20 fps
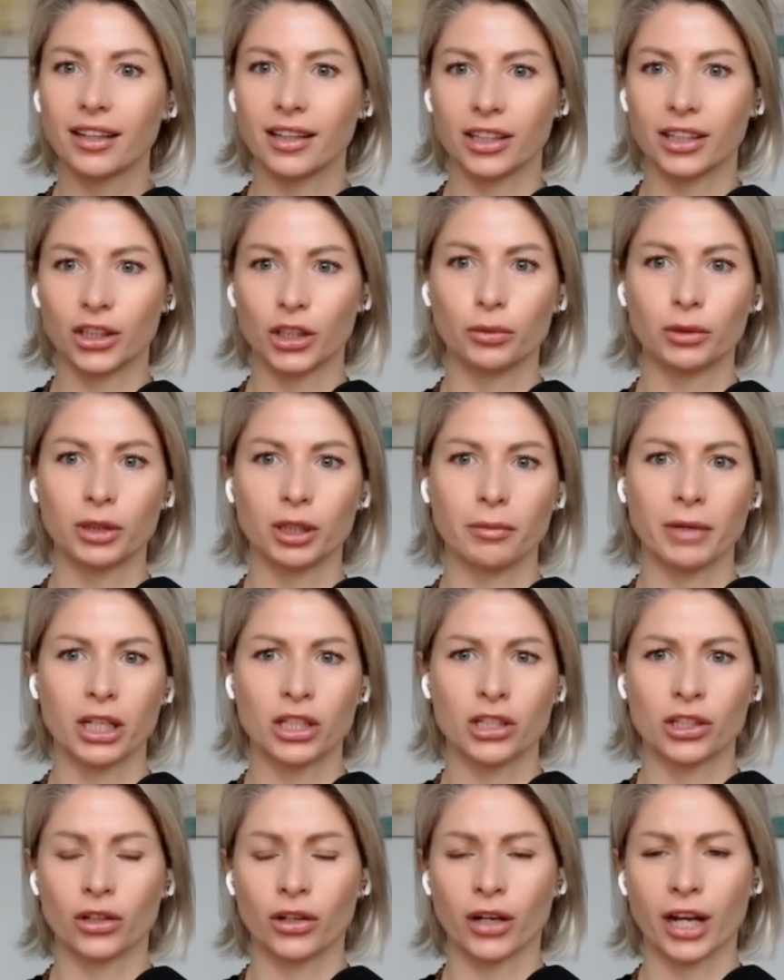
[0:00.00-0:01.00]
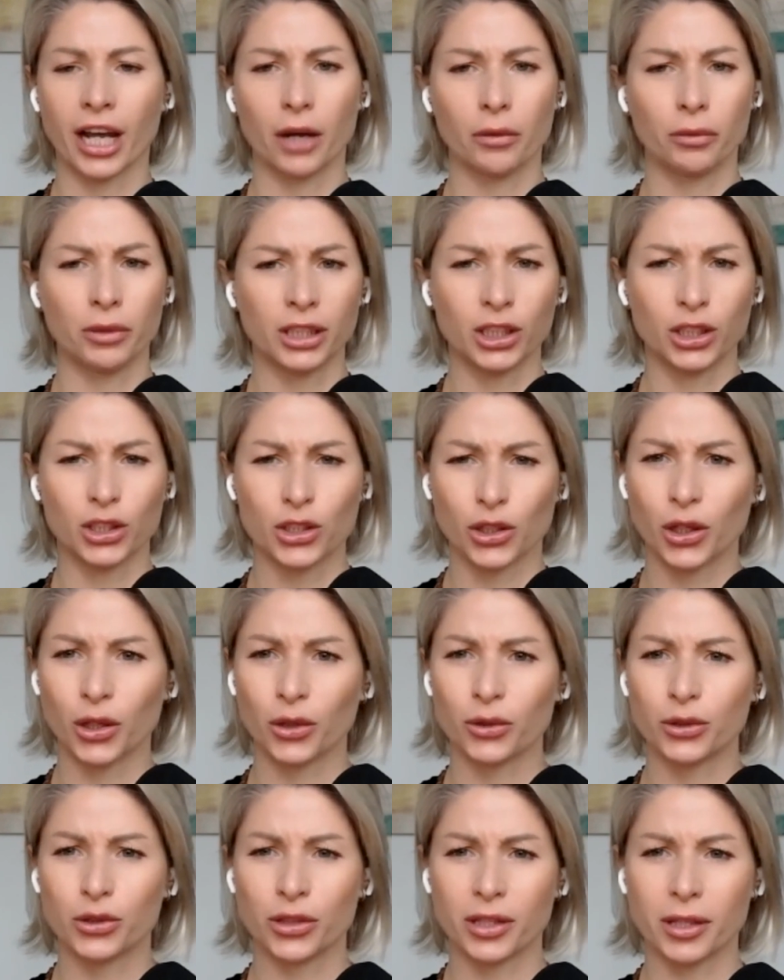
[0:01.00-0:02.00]
that you would imagine, okay, we need to
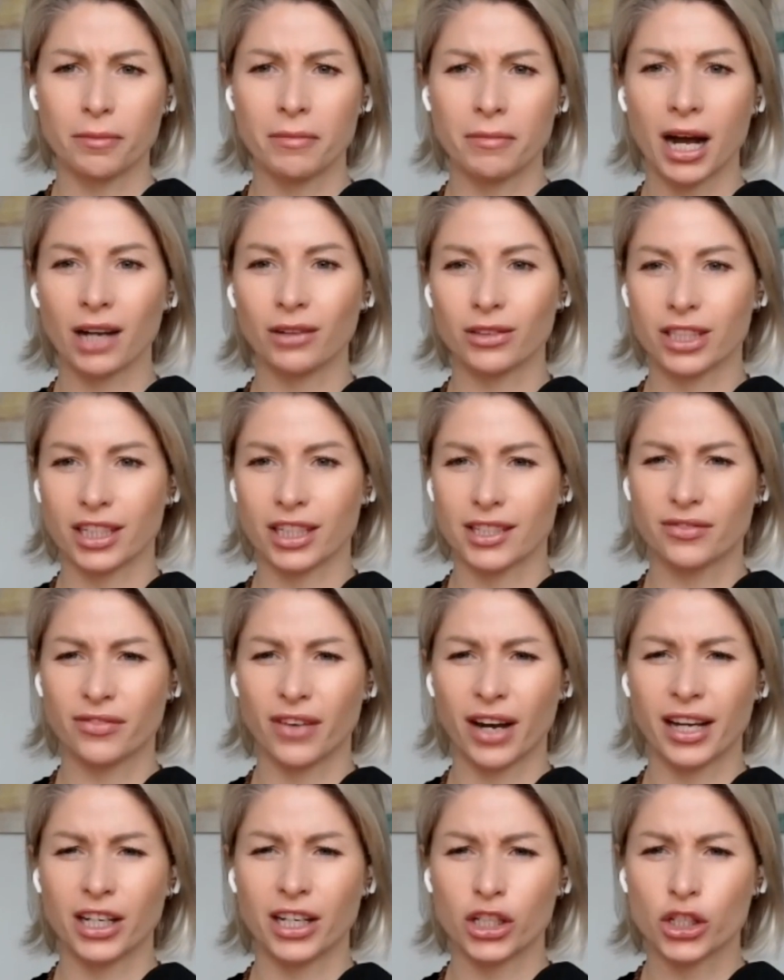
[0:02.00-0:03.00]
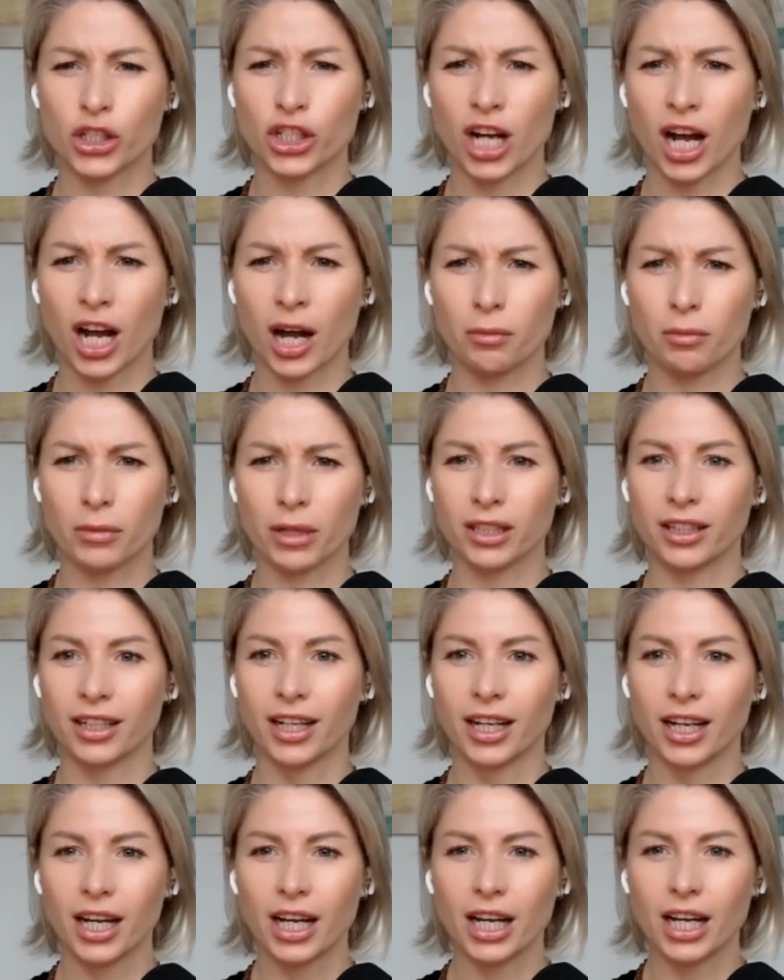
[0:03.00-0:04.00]
go to the mountains, find a
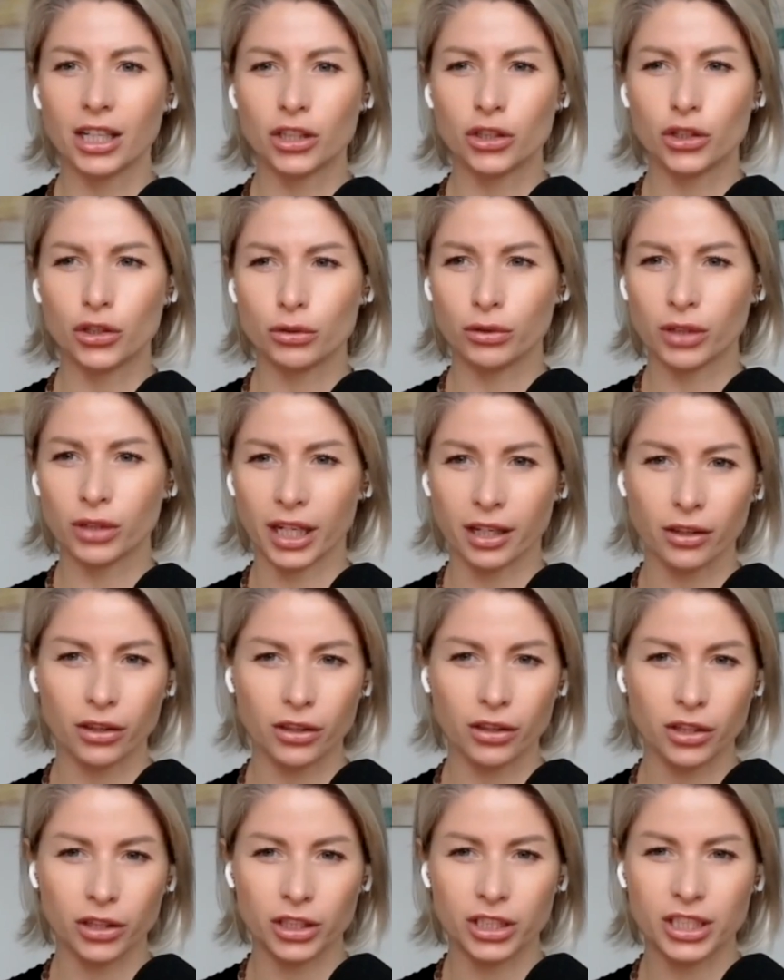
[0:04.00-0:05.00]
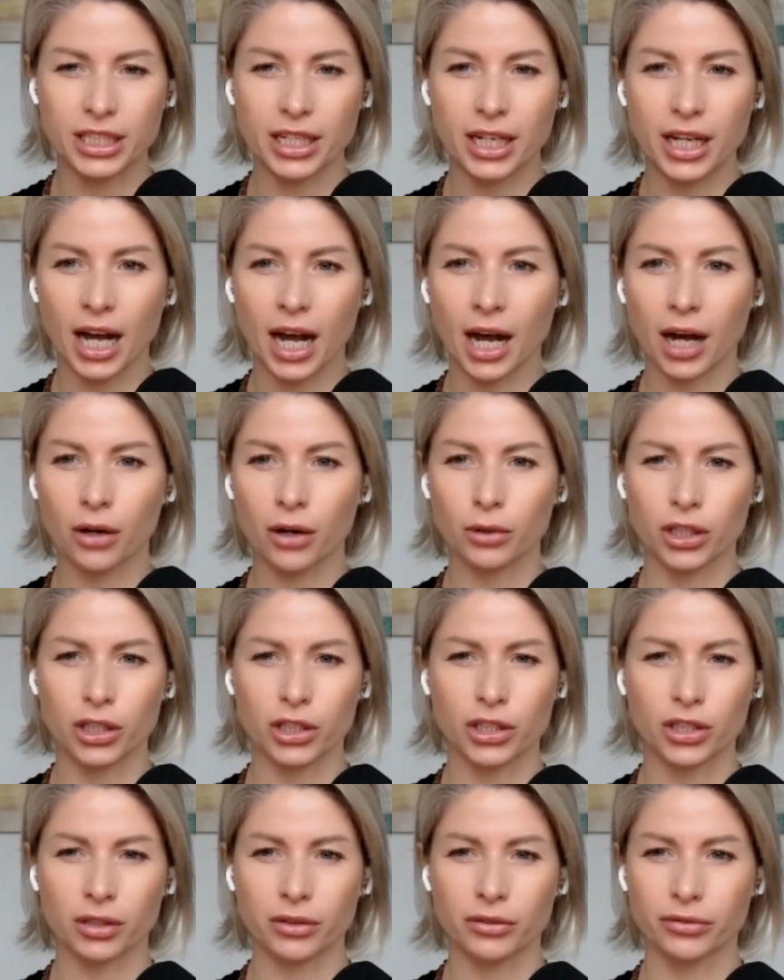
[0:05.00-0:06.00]
shaman, do like 30
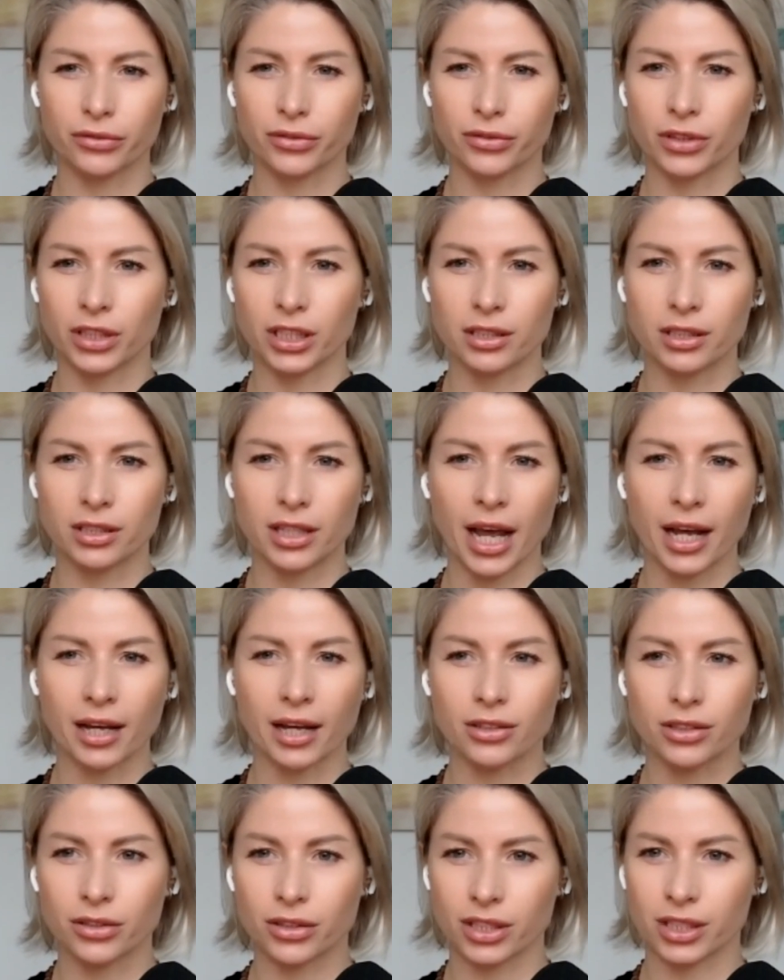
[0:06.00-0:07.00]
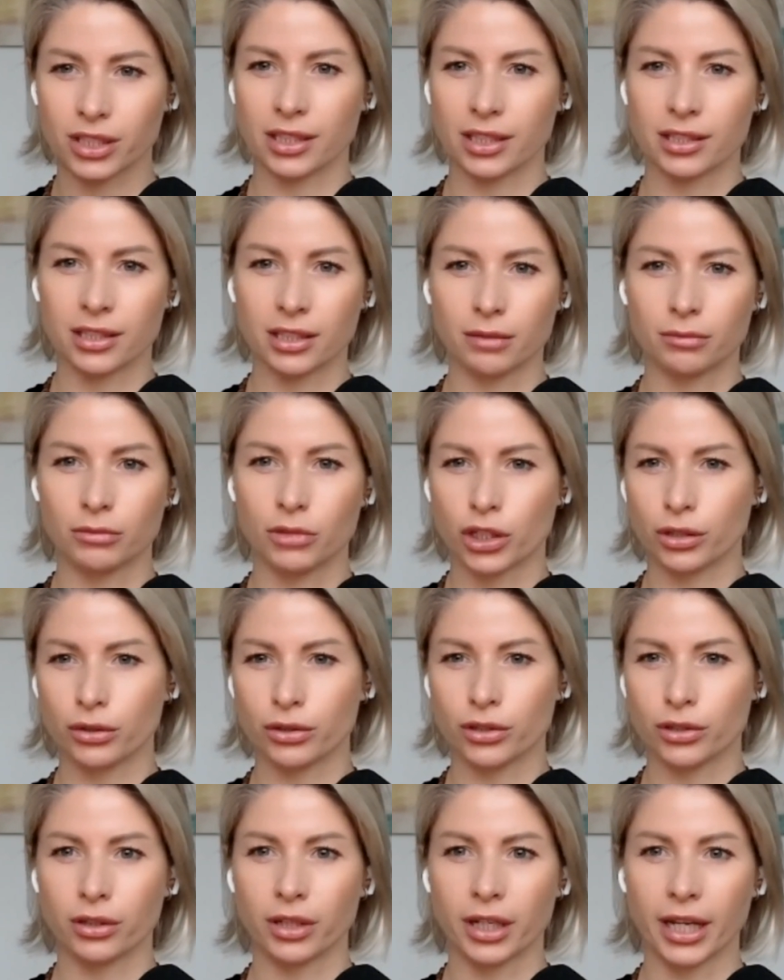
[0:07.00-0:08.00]
hours of this exorcism to
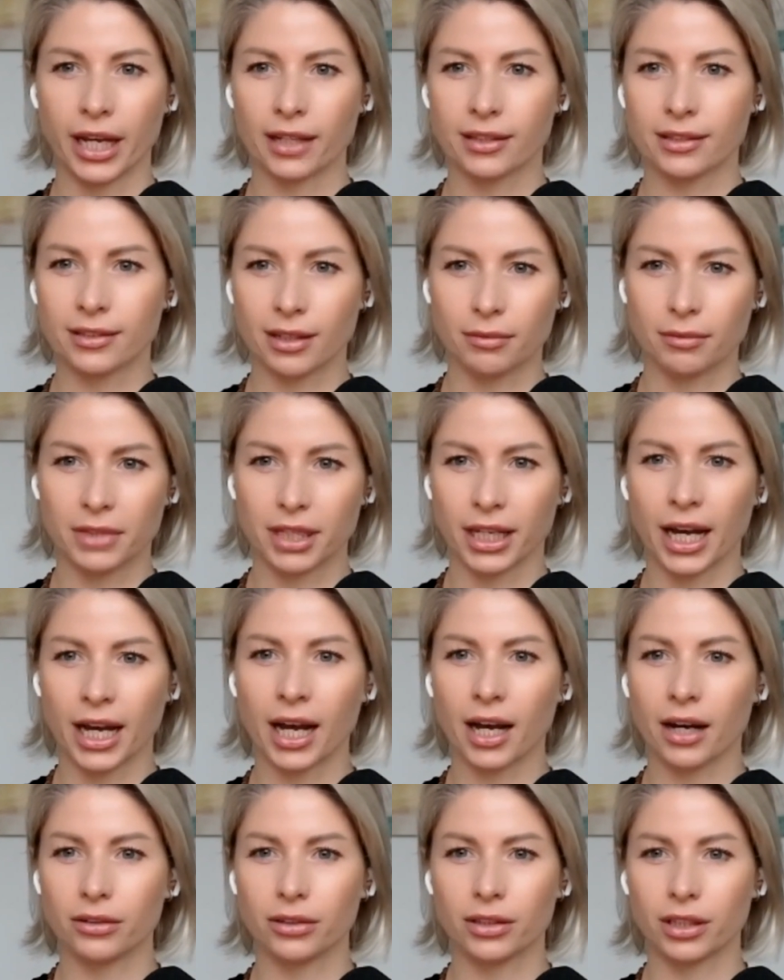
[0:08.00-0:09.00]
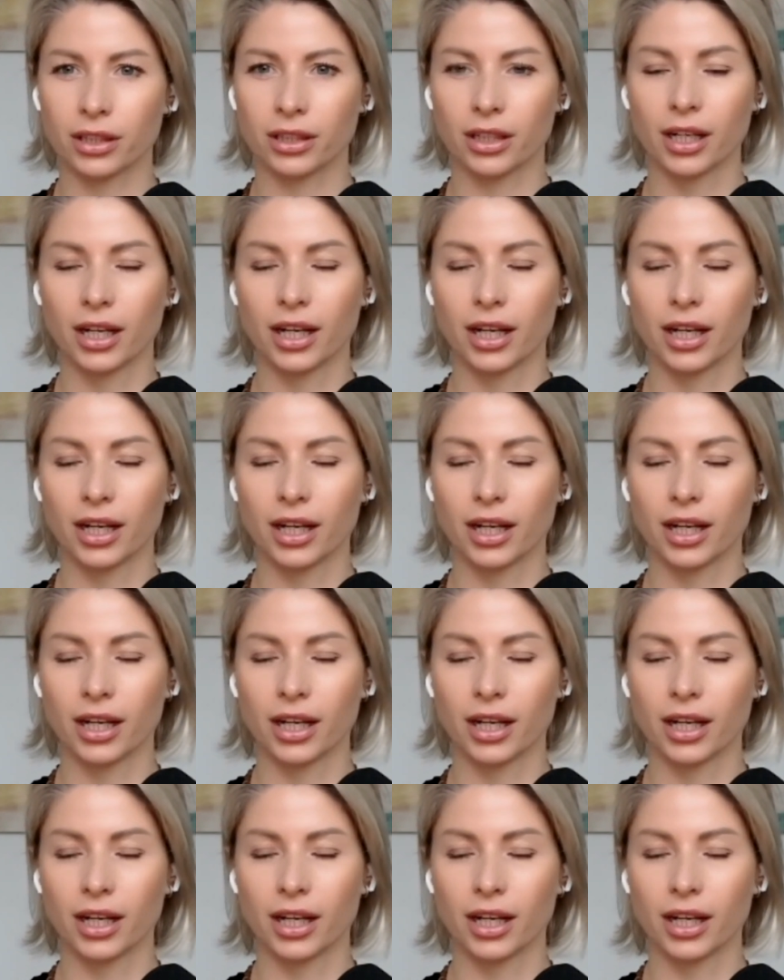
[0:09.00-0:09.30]
get something out.